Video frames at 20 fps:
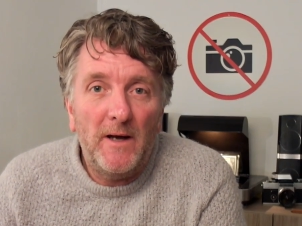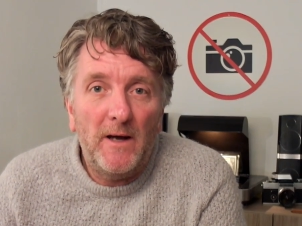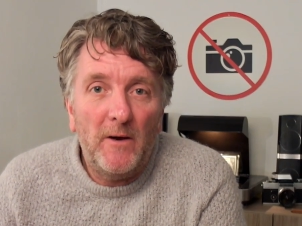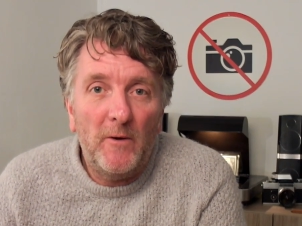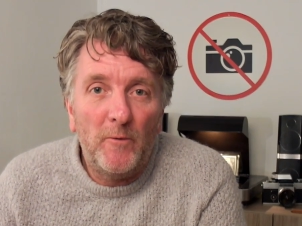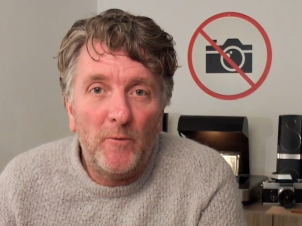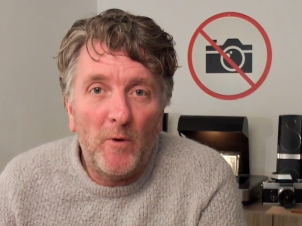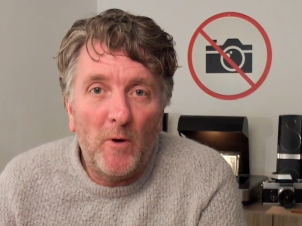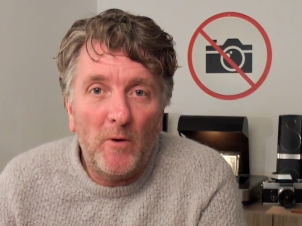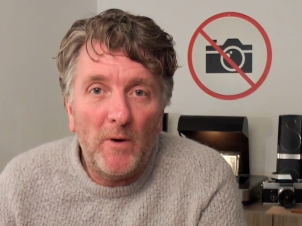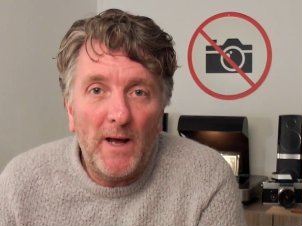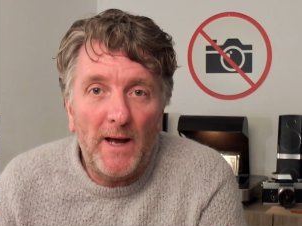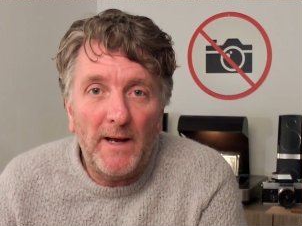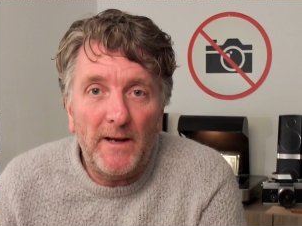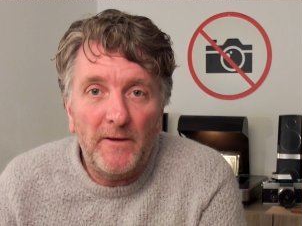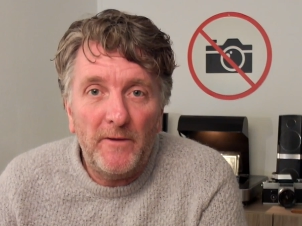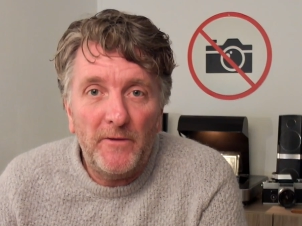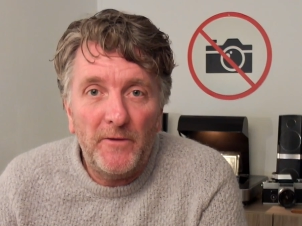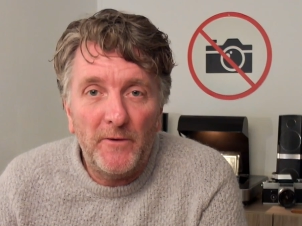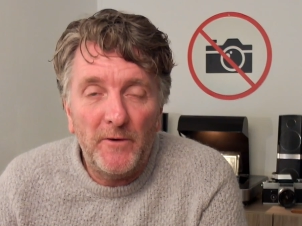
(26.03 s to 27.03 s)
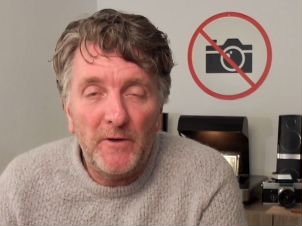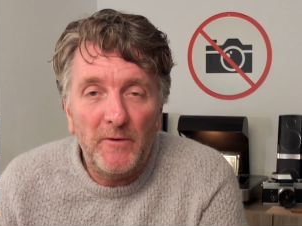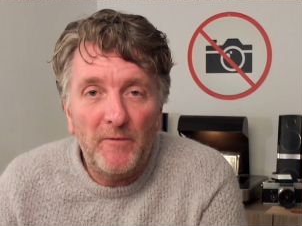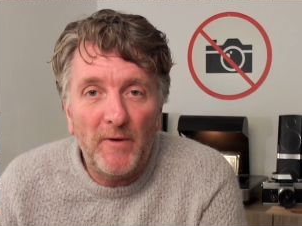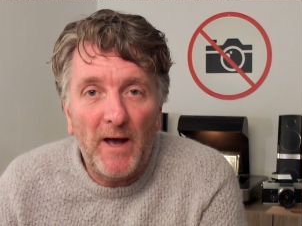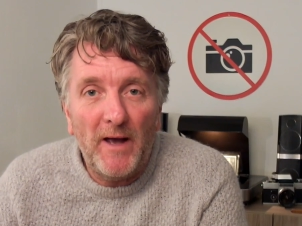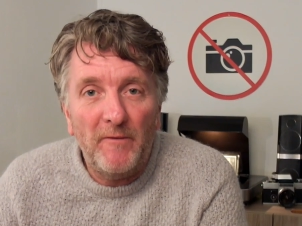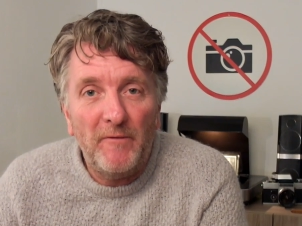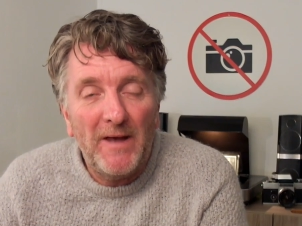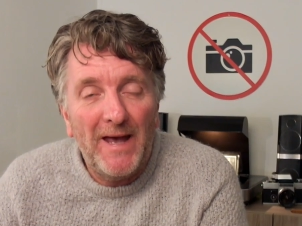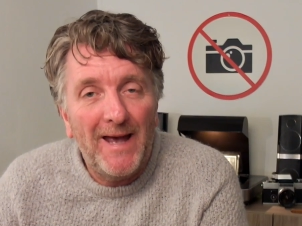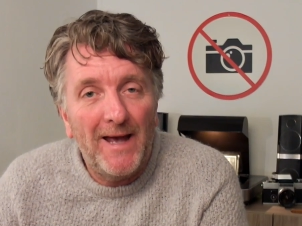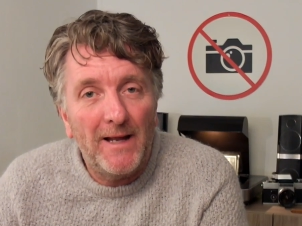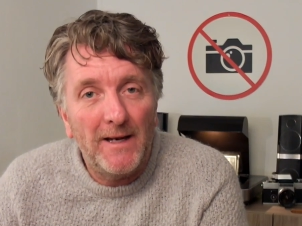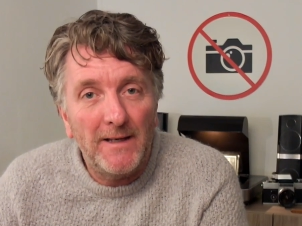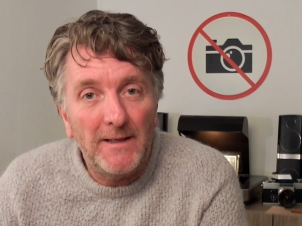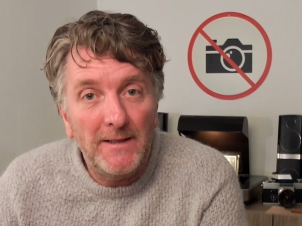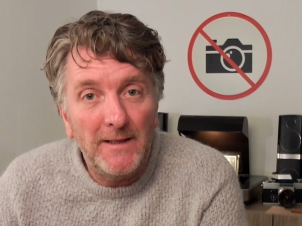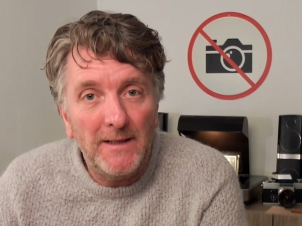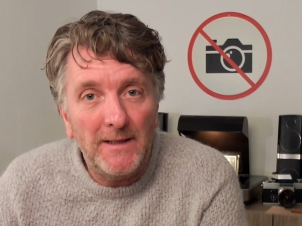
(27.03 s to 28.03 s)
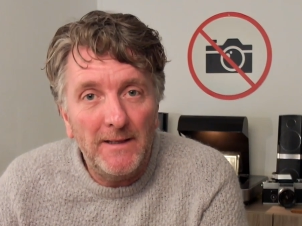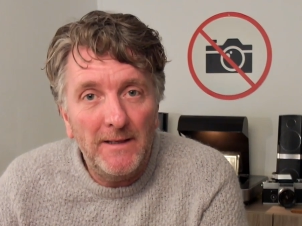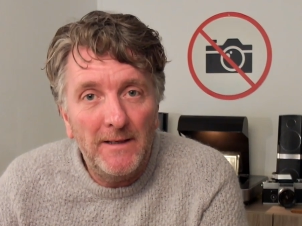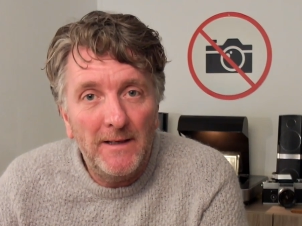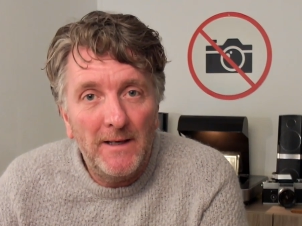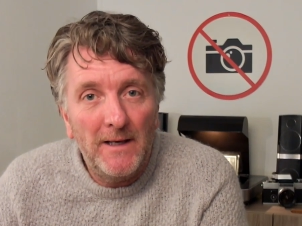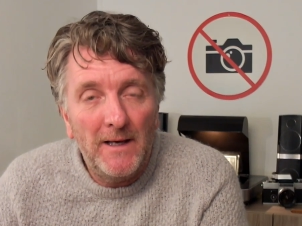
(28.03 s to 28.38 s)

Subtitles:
Rolei 35 LED